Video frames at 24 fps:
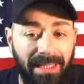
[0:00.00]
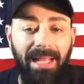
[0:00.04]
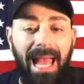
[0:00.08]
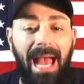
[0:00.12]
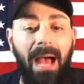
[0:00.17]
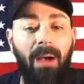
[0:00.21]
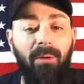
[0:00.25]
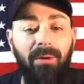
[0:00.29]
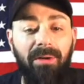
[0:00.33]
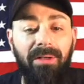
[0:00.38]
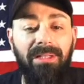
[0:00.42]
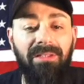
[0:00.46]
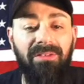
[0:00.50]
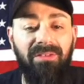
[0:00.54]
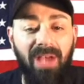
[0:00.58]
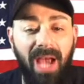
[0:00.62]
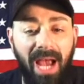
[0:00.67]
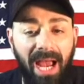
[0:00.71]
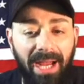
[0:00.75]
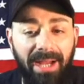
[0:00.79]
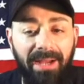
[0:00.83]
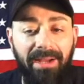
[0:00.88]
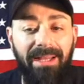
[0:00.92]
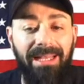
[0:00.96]
Our
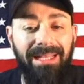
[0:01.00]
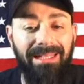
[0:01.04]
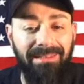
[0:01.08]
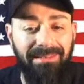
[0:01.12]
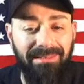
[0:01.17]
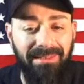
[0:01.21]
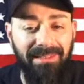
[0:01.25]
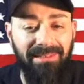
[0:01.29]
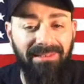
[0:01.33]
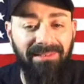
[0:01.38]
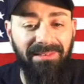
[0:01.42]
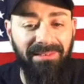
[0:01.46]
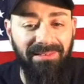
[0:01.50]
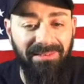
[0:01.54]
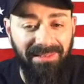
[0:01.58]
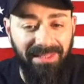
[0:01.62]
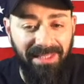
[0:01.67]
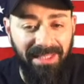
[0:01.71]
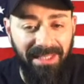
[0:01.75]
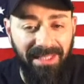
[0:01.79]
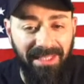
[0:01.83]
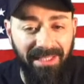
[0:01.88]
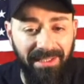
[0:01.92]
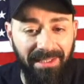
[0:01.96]
entire existence
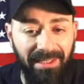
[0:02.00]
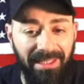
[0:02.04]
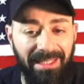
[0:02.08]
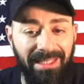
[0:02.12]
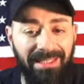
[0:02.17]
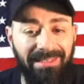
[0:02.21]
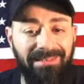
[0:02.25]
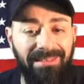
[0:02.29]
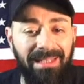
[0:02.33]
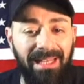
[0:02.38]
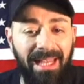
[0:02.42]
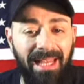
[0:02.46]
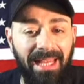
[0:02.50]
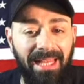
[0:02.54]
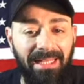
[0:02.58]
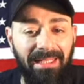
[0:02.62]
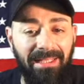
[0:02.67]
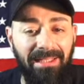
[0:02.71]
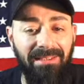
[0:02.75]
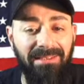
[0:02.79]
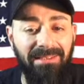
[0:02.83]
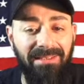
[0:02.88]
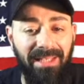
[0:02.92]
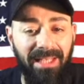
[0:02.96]
here is a
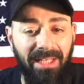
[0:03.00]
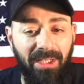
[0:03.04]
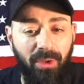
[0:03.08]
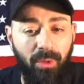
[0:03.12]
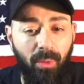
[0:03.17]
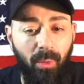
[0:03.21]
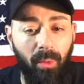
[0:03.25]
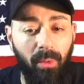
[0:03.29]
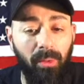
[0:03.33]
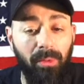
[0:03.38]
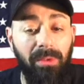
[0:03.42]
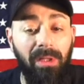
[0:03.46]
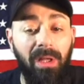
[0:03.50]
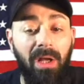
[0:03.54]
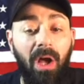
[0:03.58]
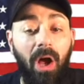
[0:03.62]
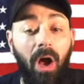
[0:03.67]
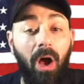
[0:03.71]
continual